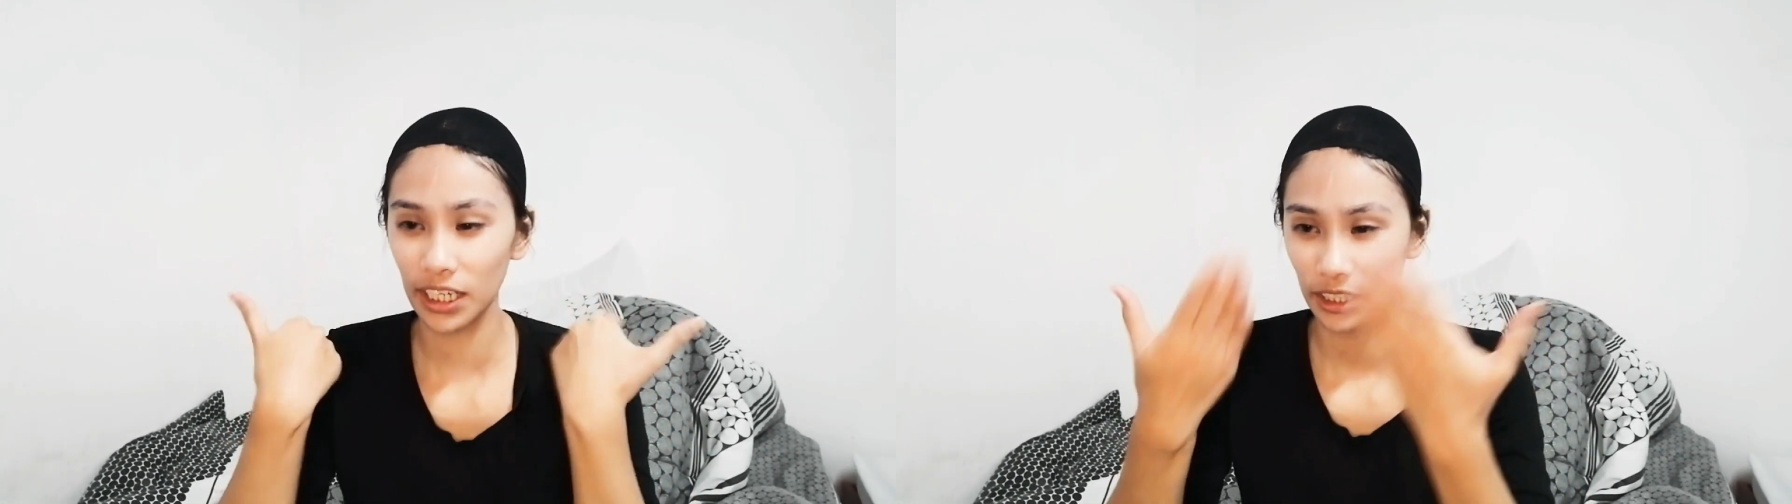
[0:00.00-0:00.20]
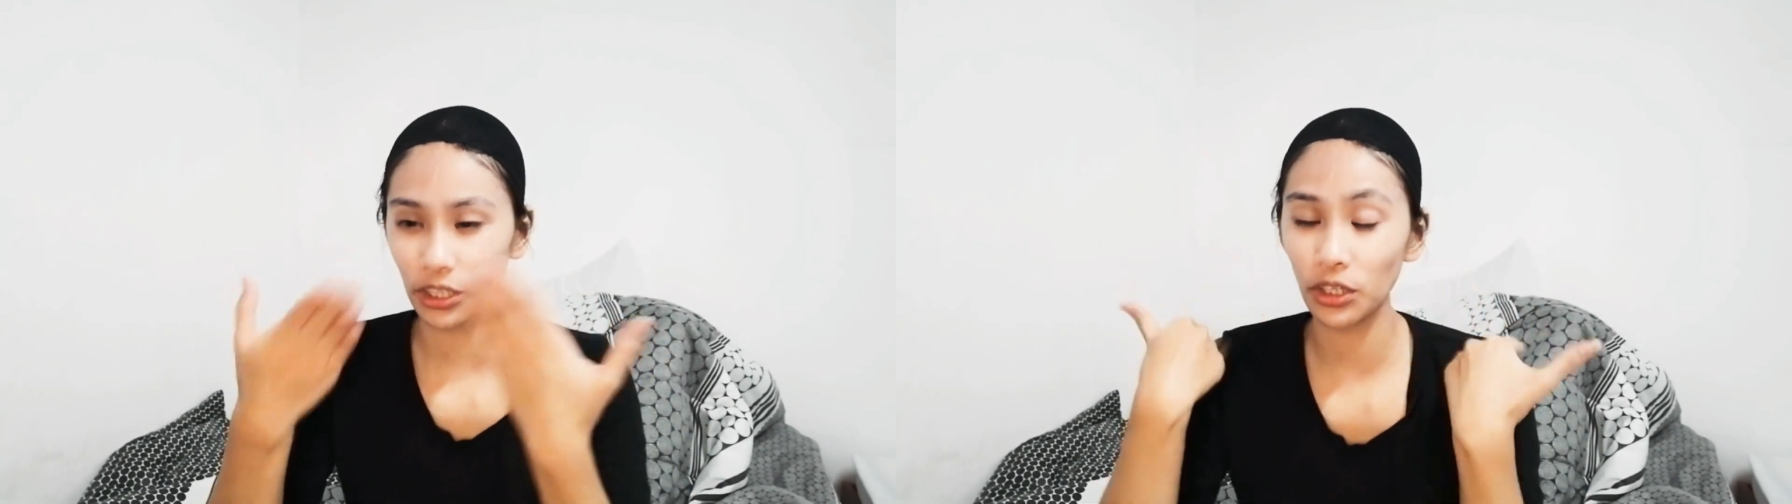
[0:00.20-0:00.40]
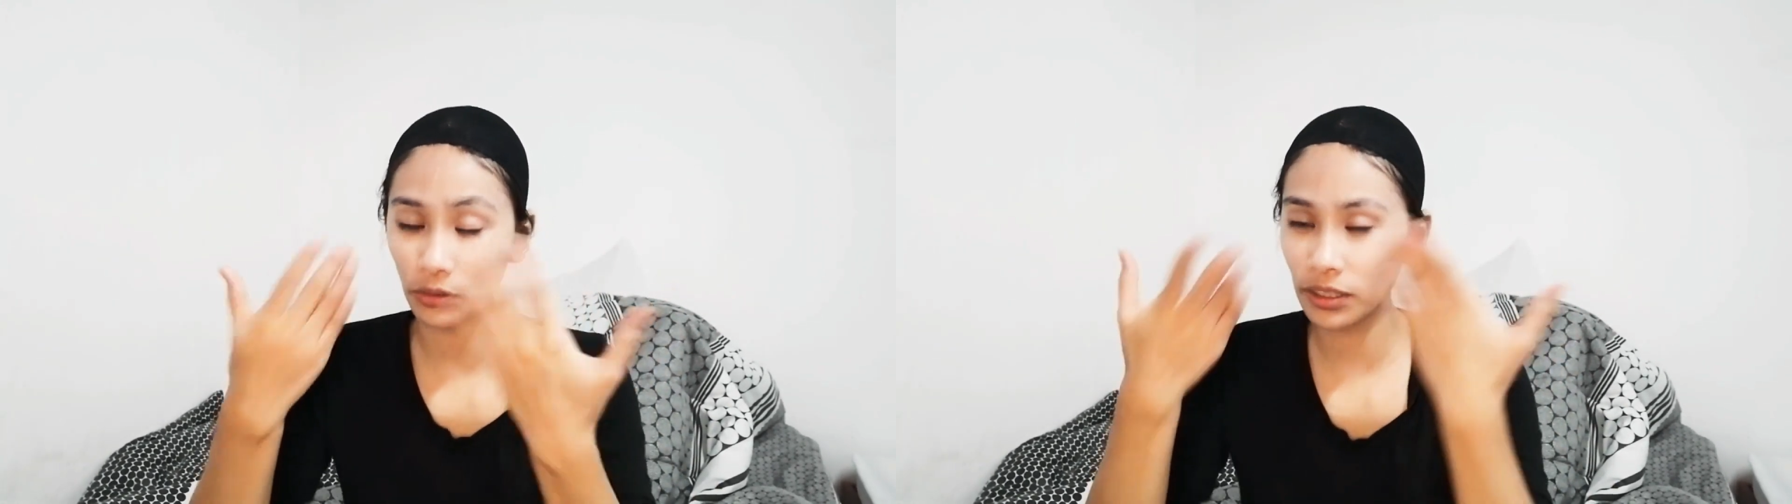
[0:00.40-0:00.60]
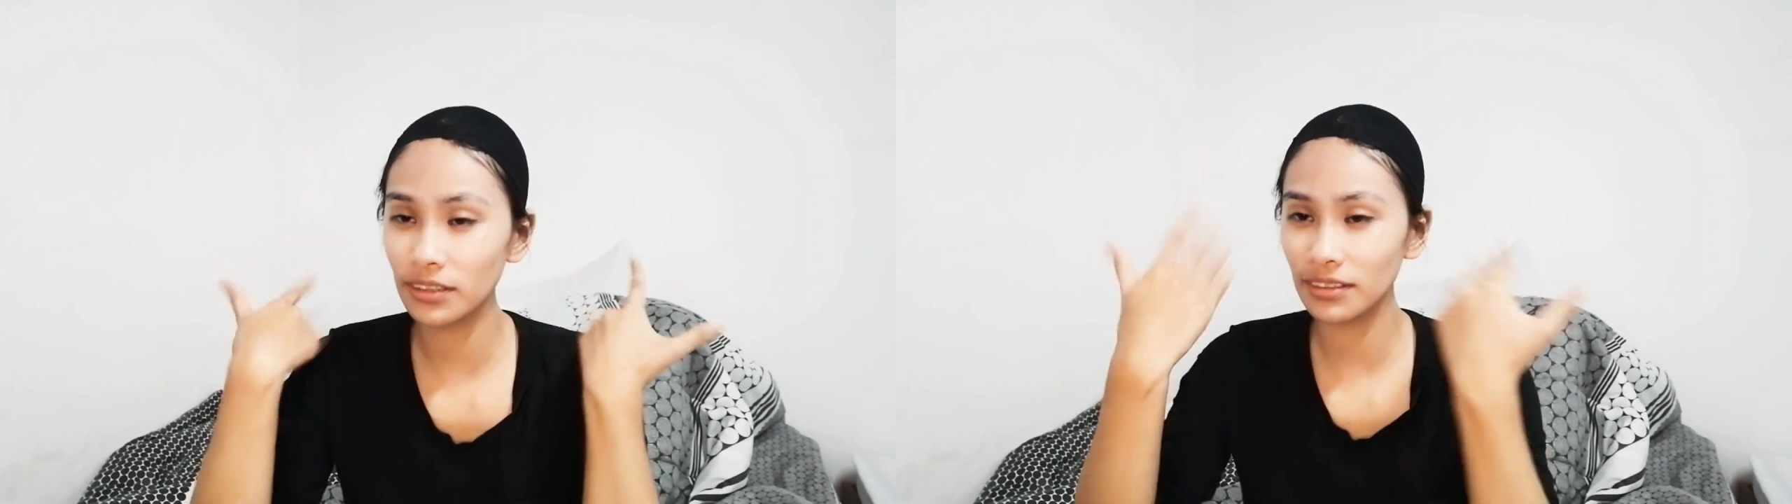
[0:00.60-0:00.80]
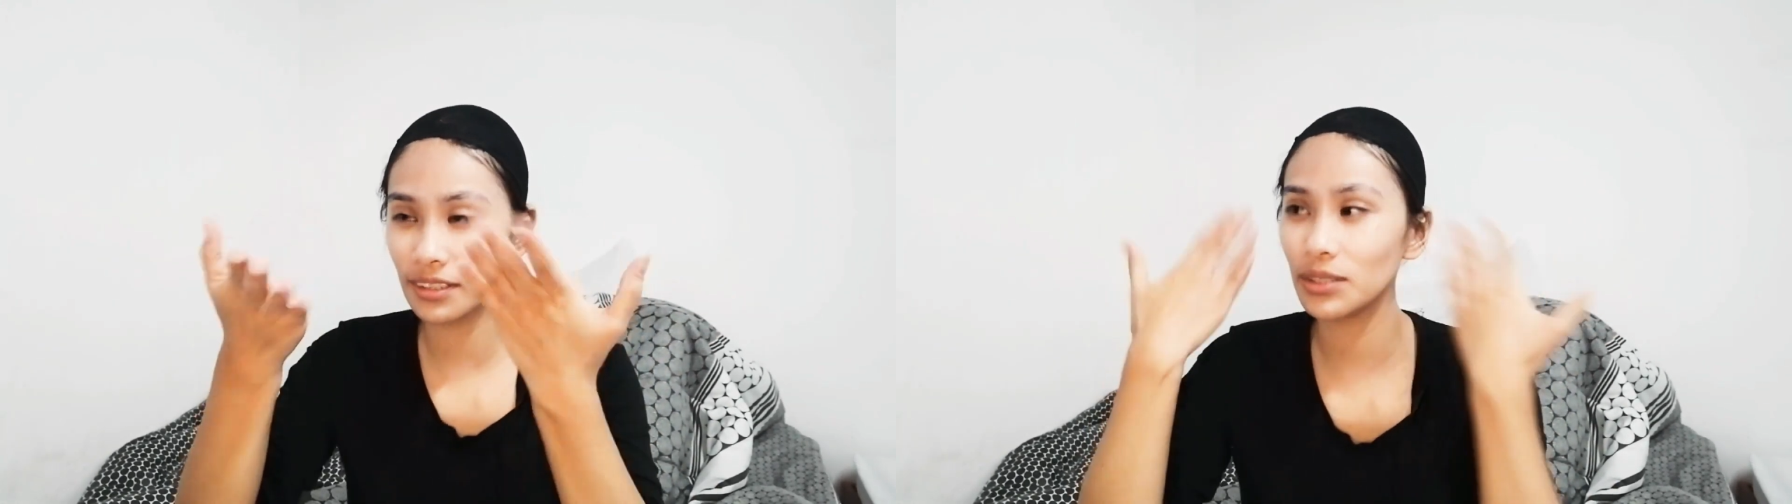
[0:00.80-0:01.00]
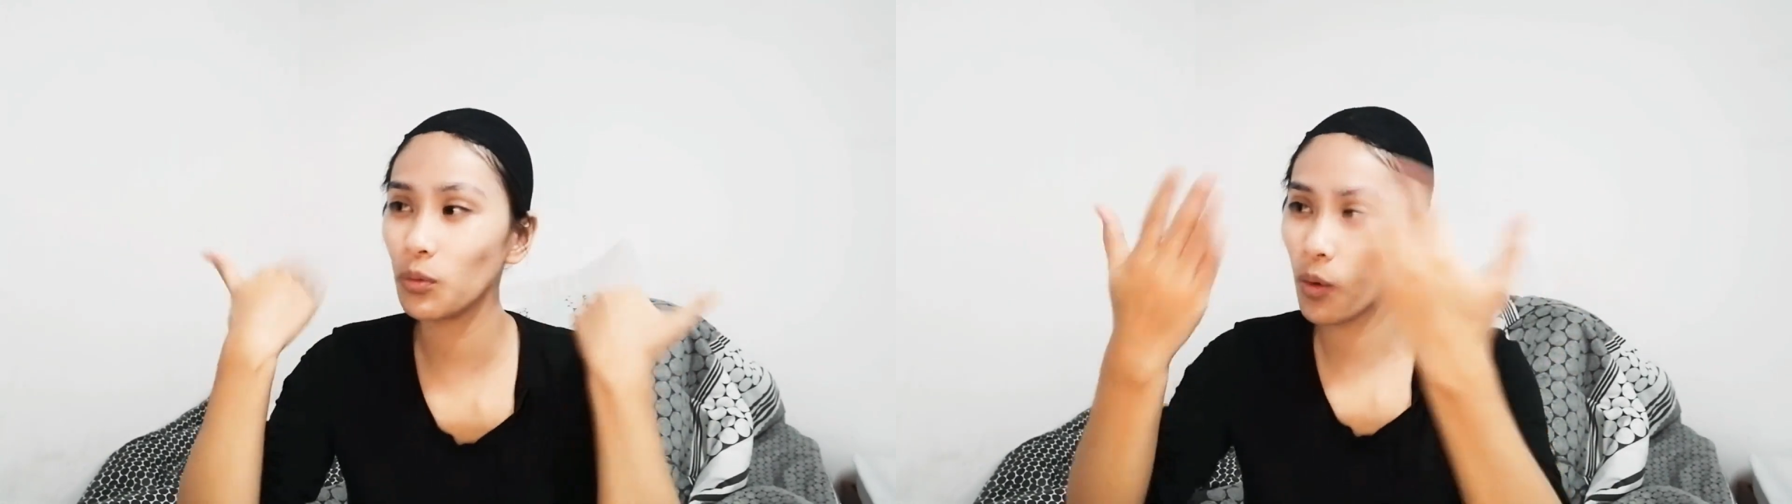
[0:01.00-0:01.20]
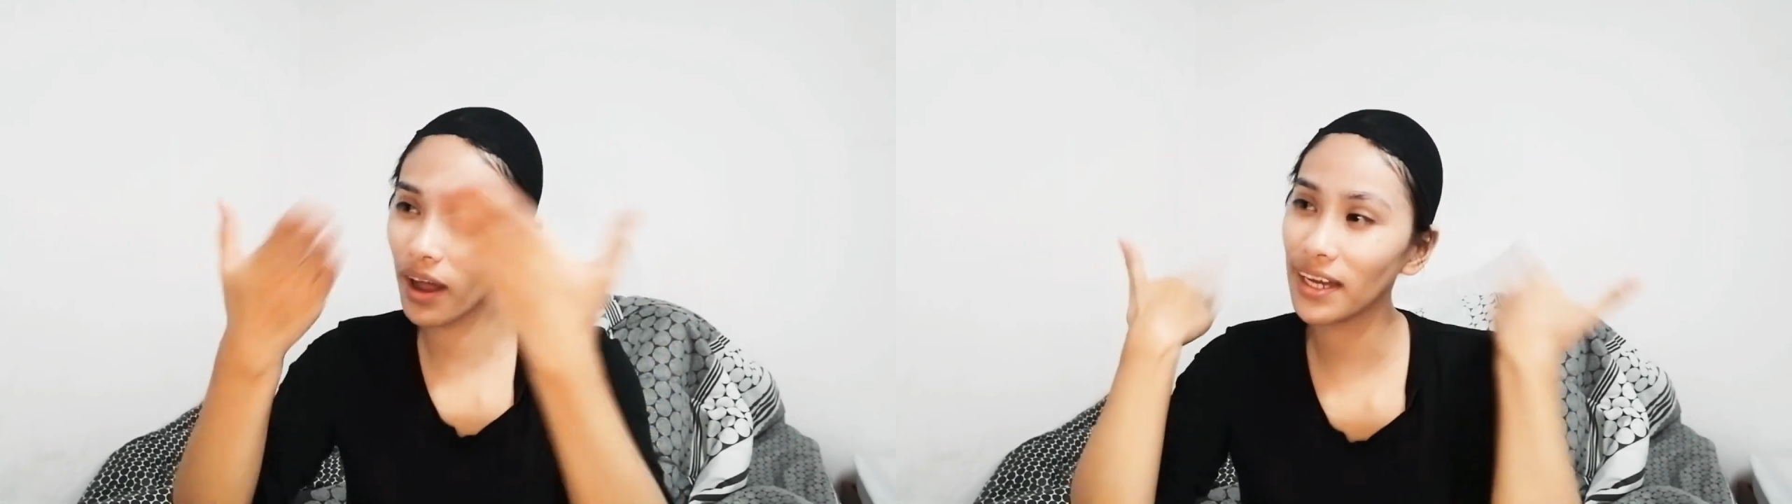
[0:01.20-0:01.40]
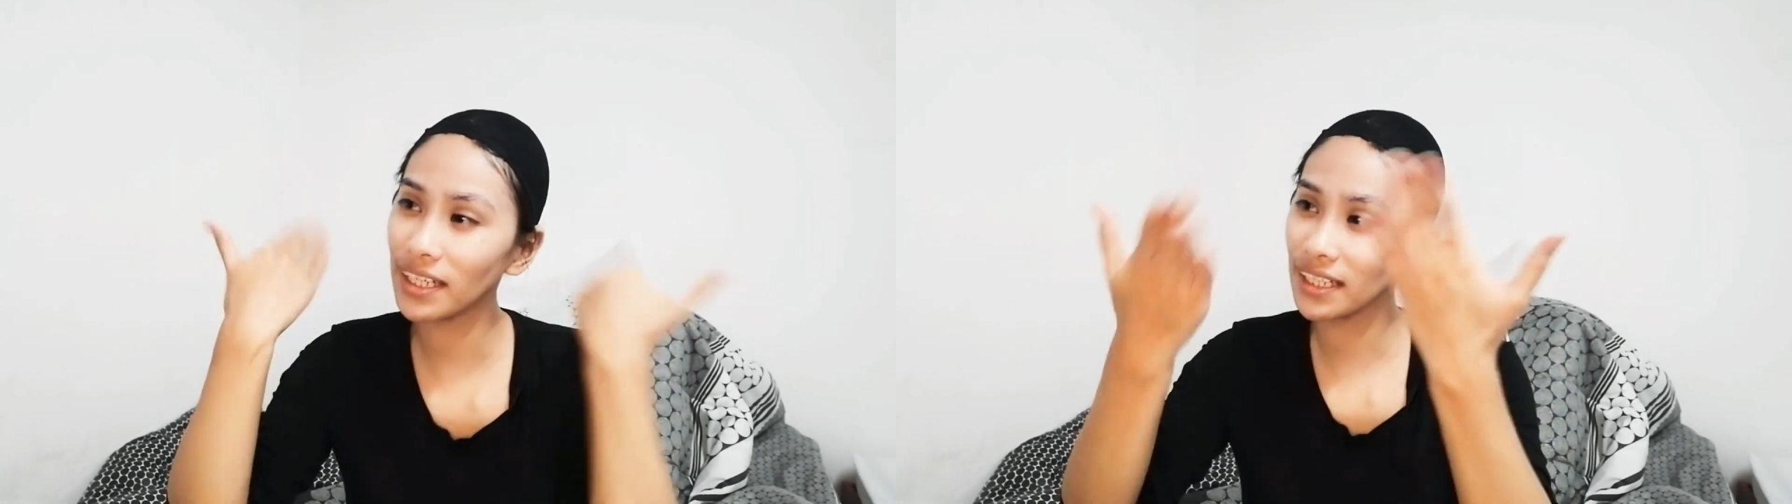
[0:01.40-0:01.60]
That's
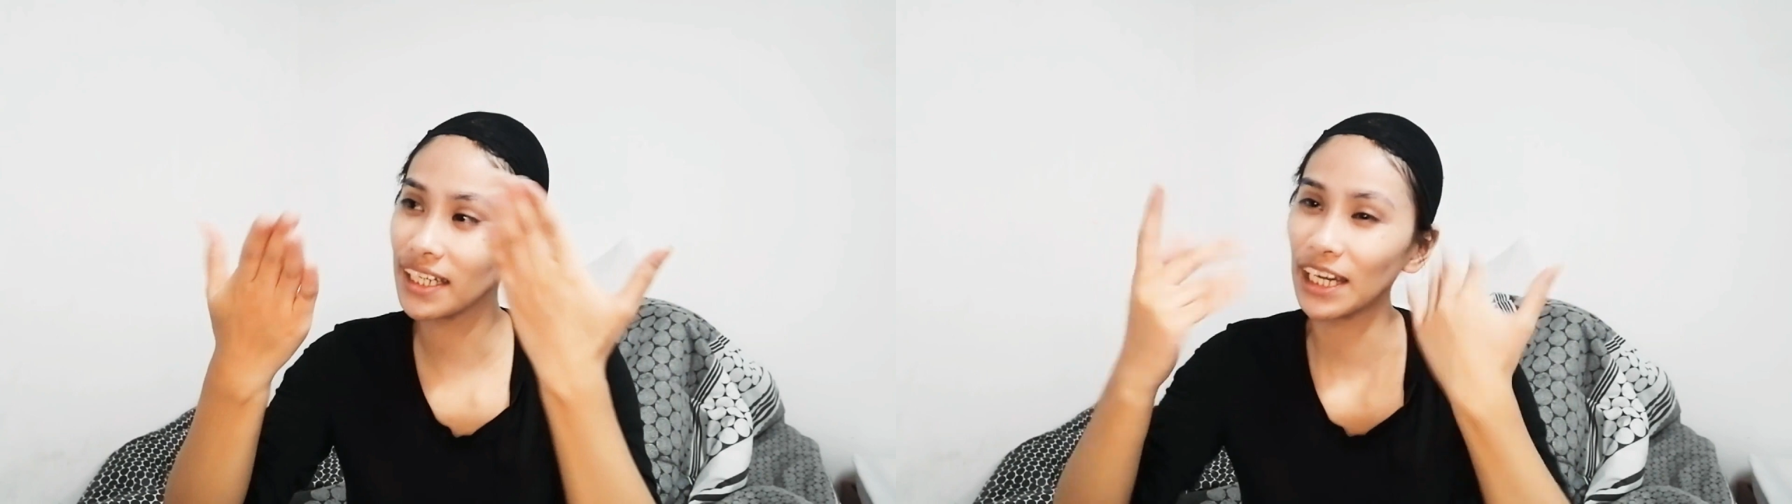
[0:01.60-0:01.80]
why